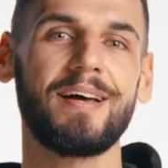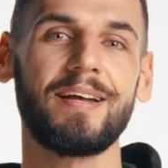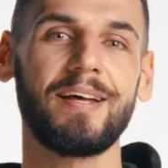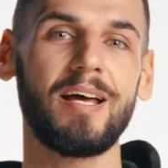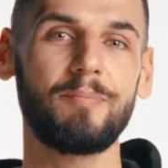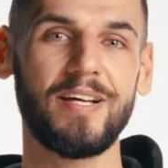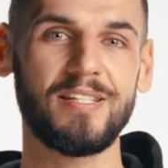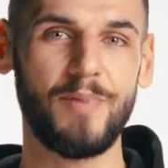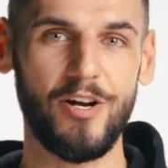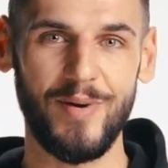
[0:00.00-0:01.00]
and happy
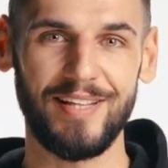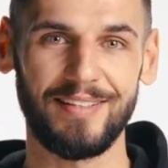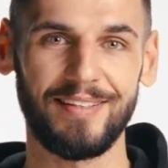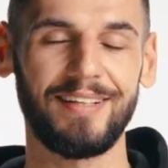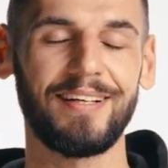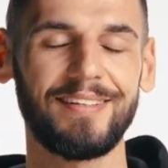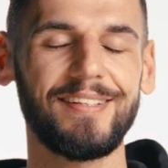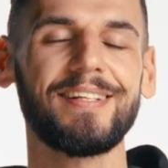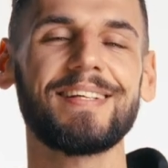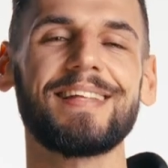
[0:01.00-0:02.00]
experimenting!
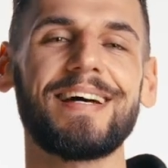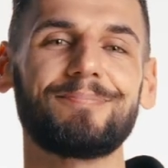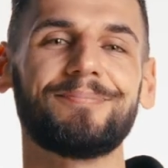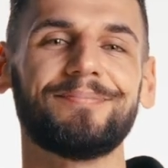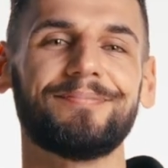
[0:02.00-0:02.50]
Until next time!